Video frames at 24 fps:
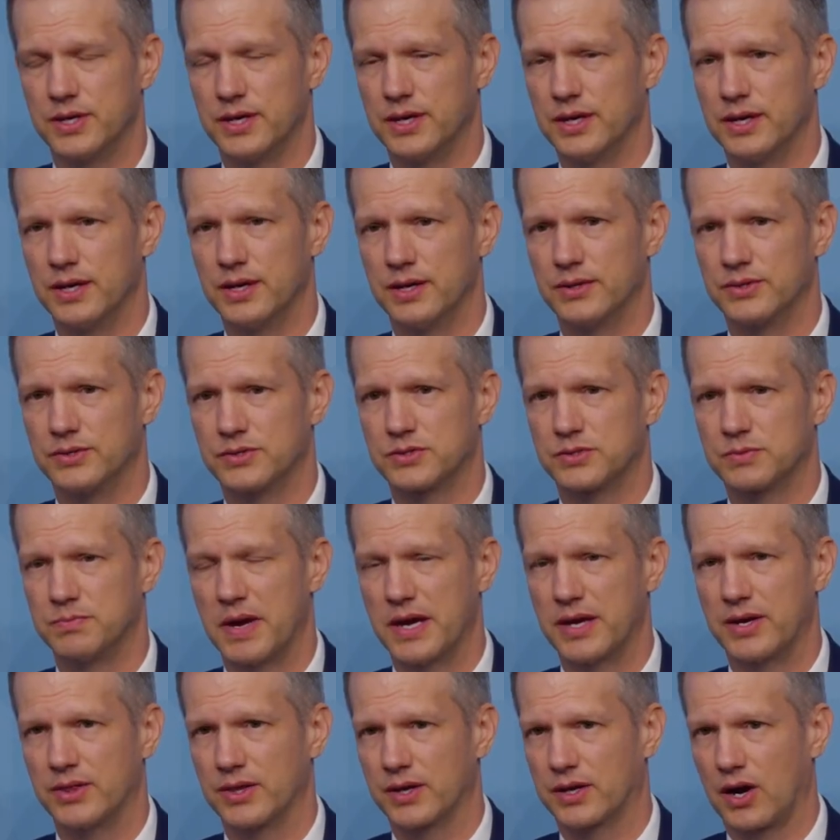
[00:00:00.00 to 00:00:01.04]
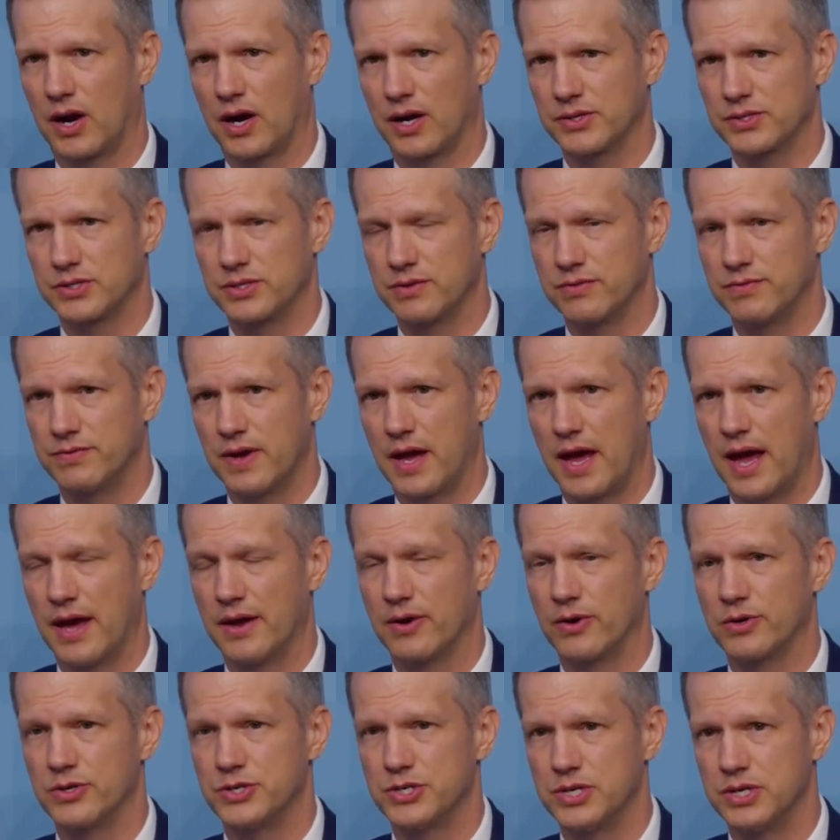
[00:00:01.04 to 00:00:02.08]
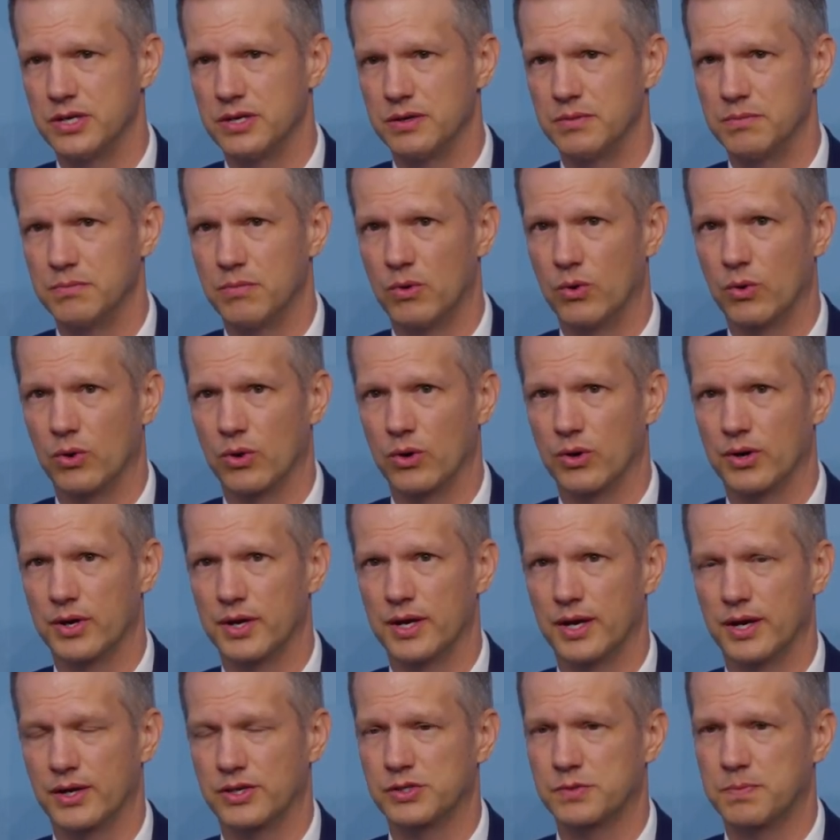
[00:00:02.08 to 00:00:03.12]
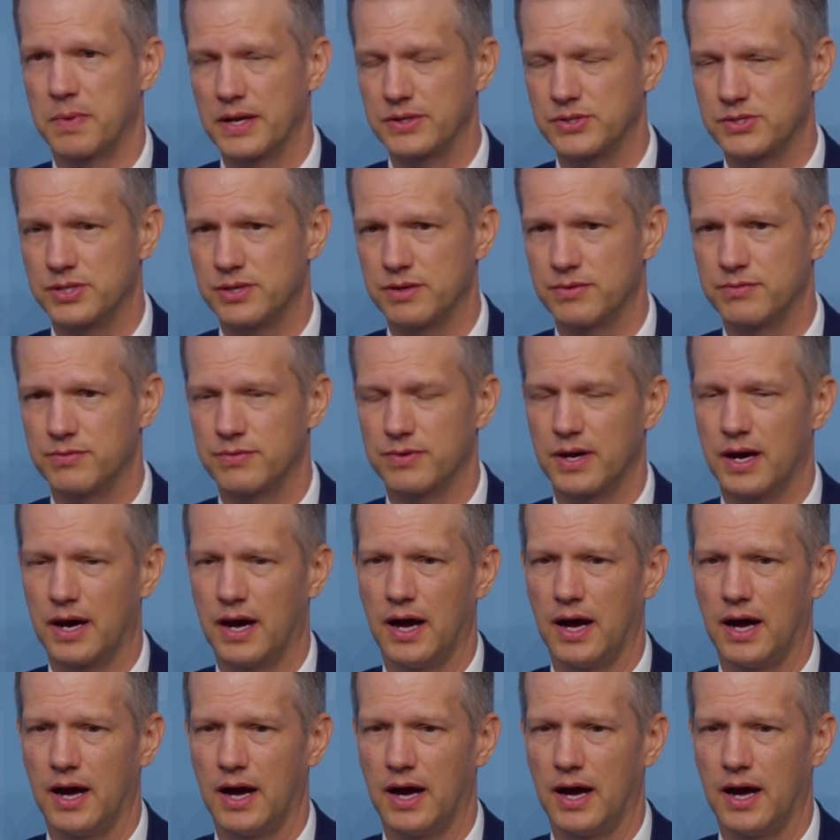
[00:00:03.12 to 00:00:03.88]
it's making the cost of energy more expensive.